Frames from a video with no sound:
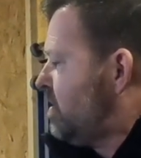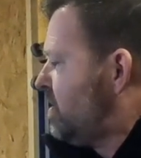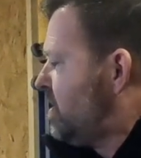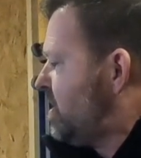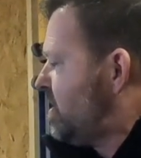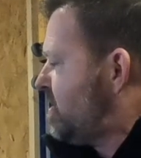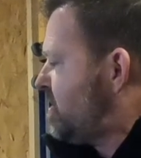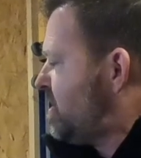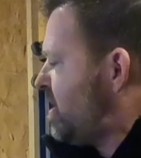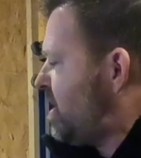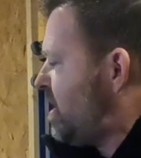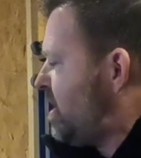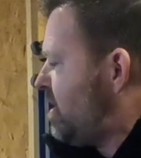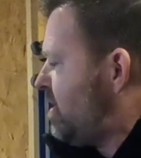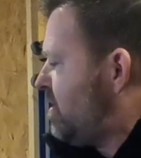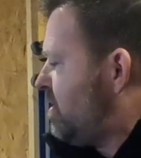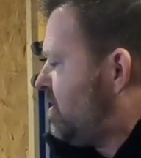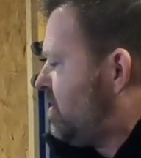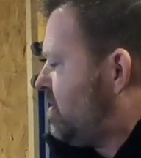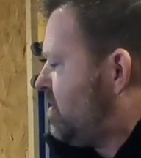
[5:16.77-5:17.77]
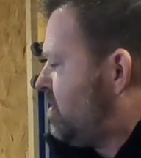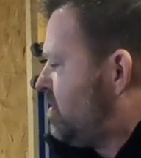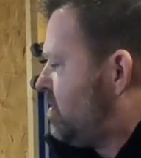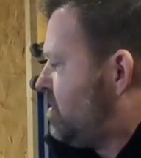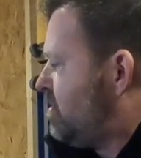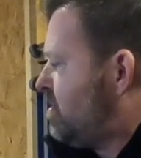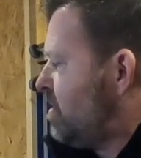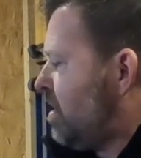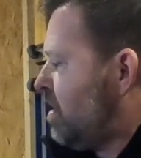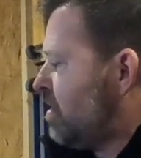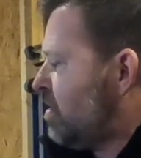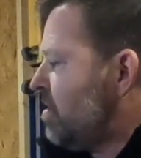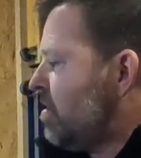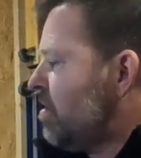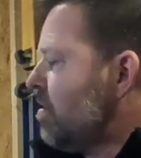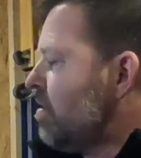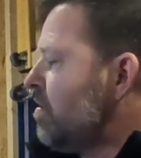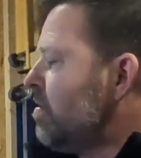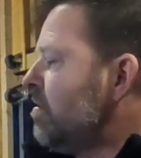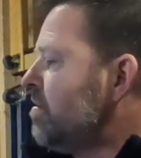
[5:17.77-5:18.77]
Dizzy
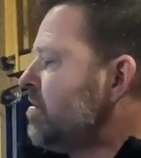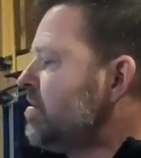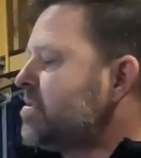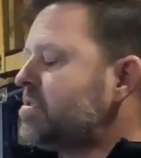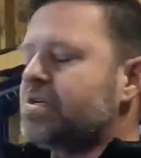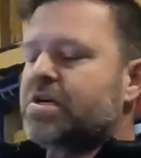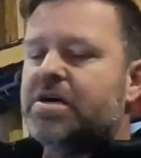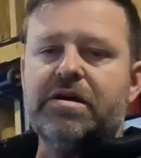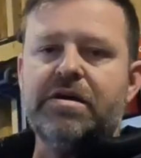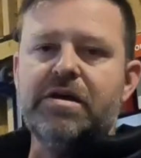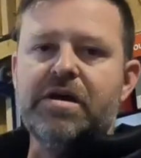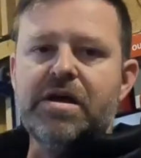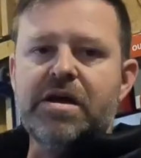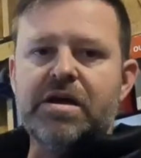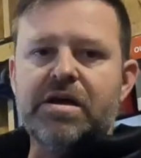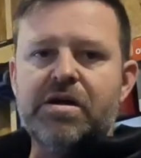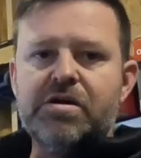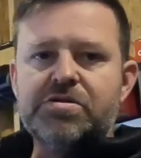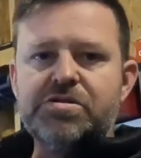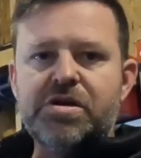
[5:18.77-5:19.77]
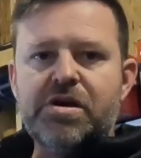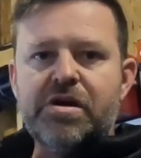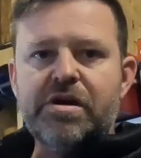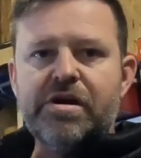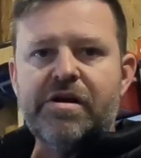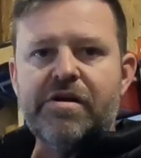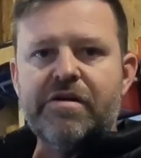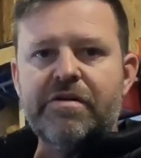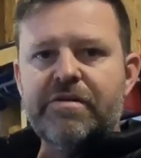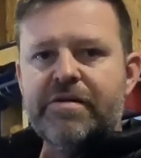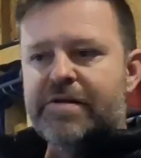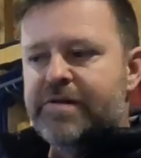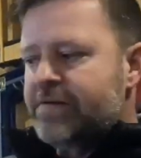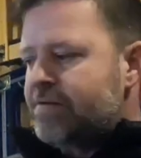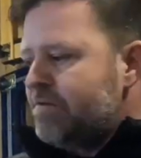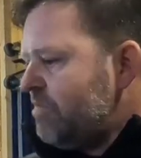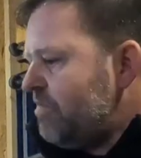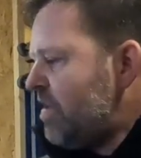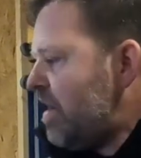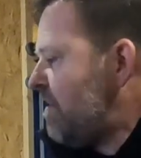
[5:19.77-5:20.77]
Dunker. It's a Goes on a
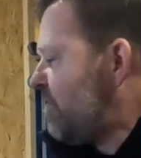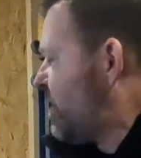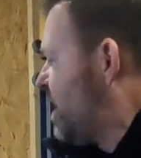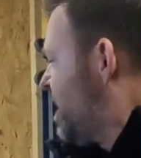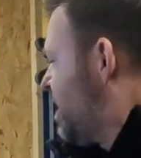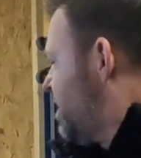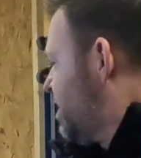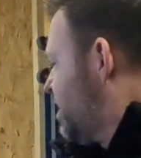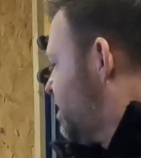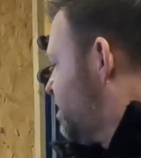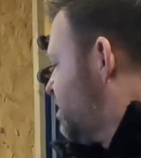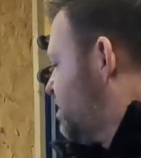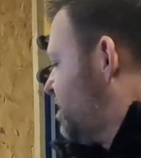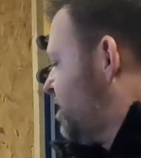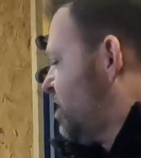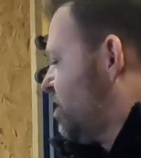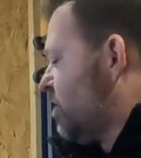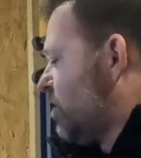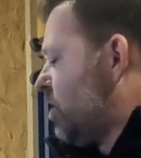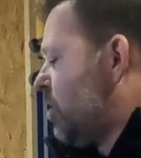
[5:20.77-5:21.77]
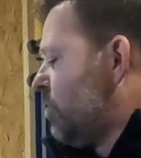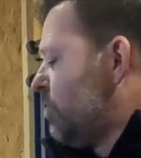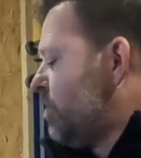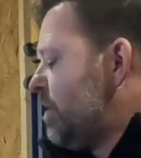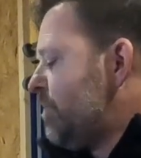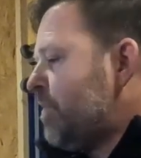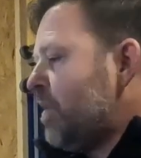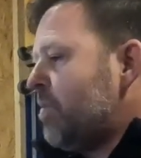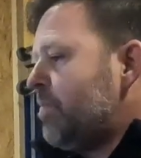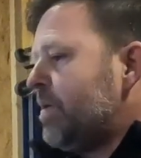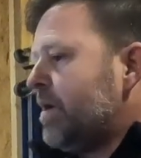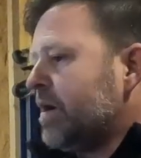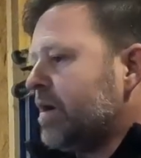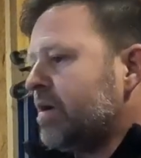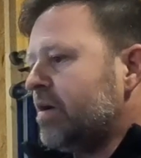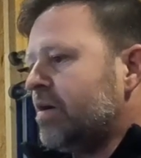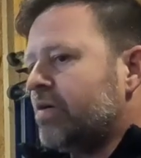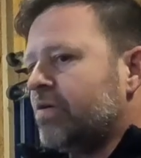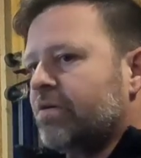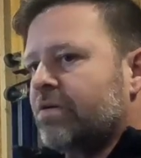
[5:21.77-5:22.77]
five gallon, either Home Depot
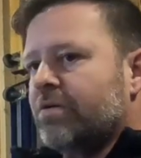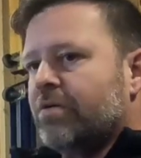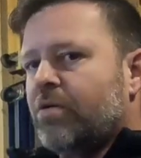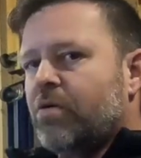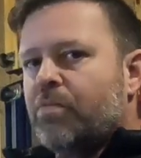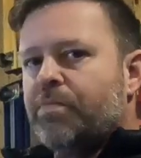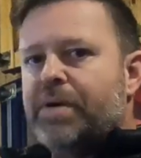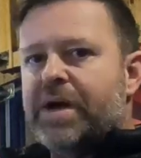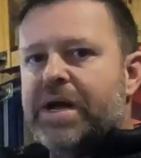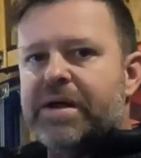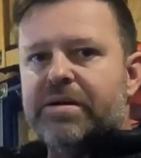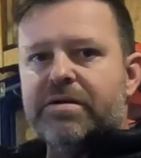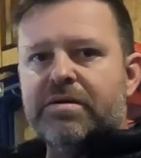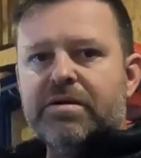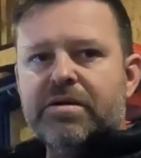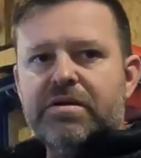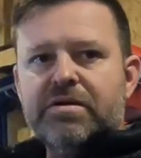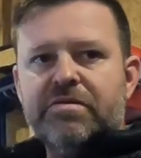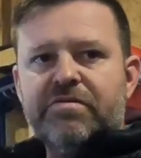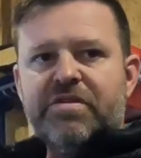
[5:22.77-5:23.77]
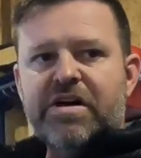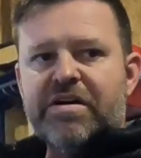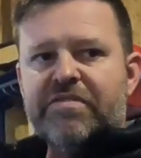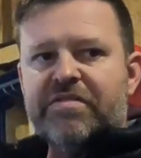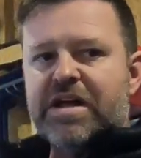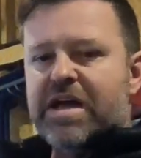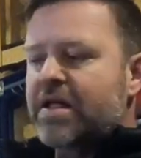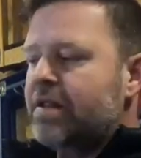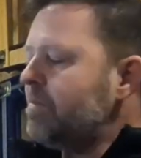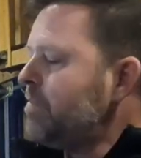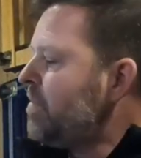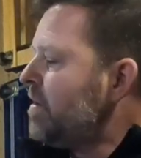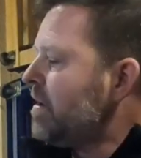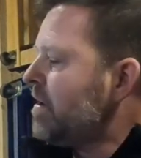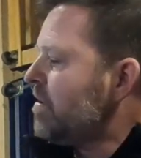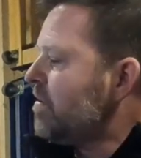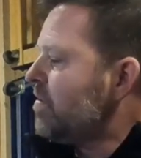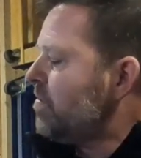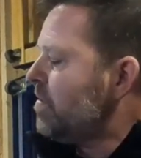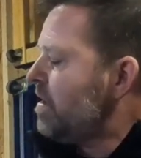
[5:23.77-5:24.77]
bucket or old paint five gallon
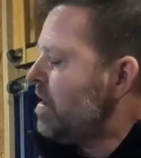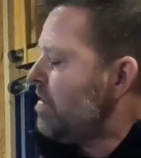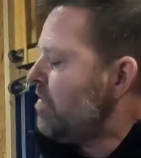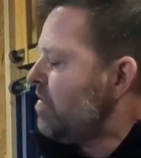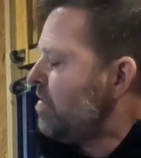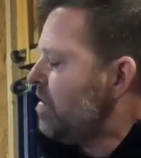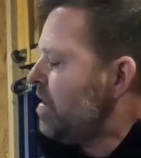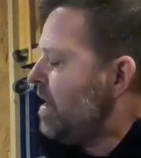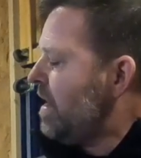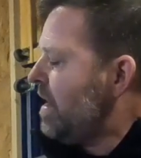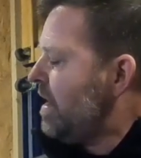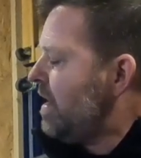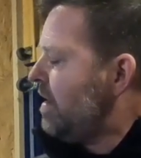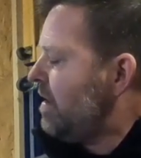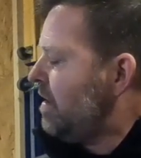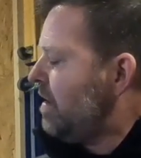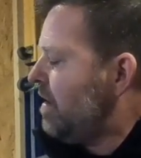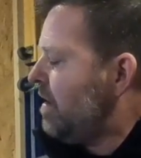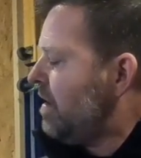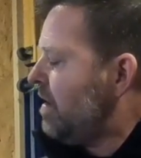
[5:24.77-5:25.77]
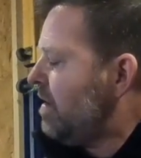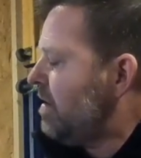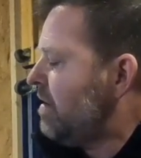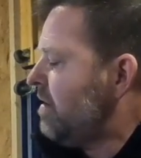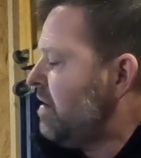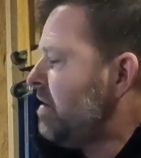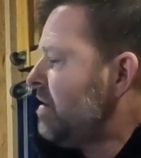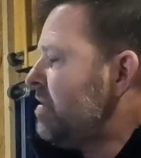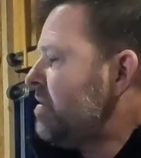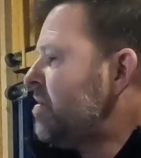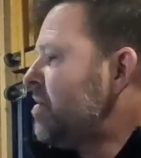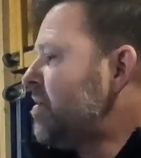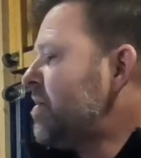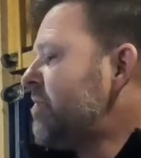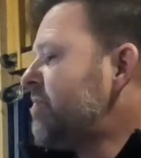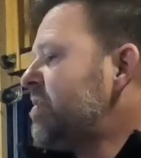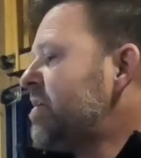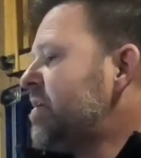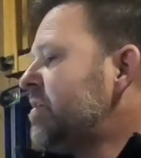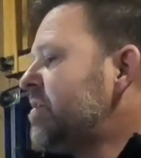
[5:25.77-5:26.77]
bucket or whatever, and uh, they're
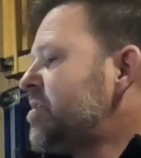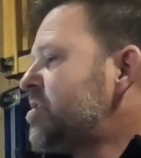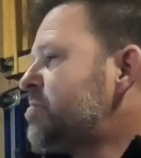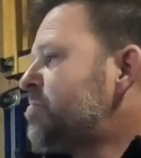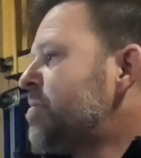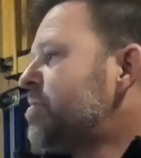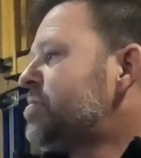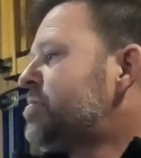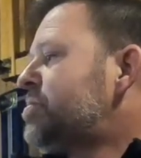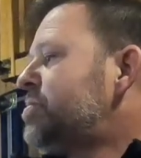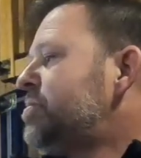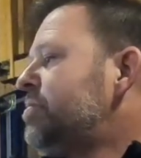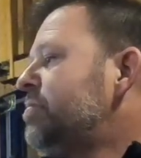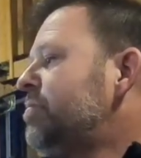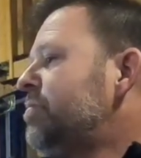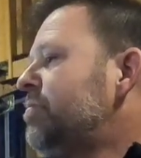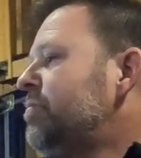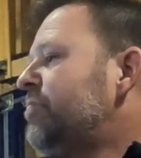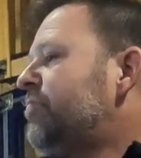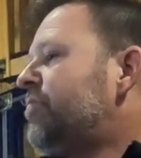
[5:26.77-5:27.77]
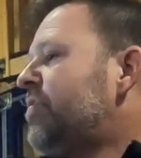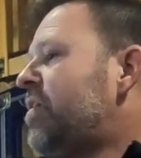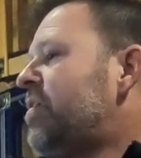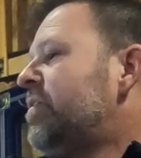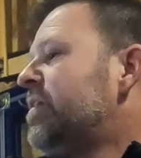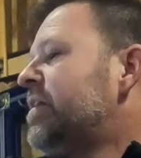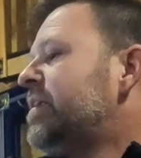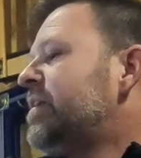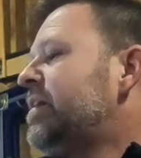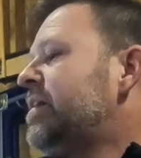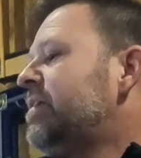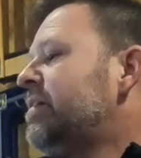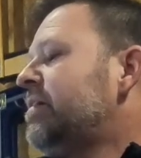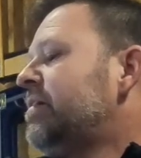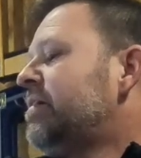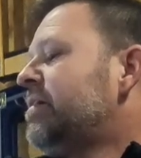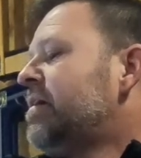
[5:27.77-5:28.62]
evidently supposed to fall in it.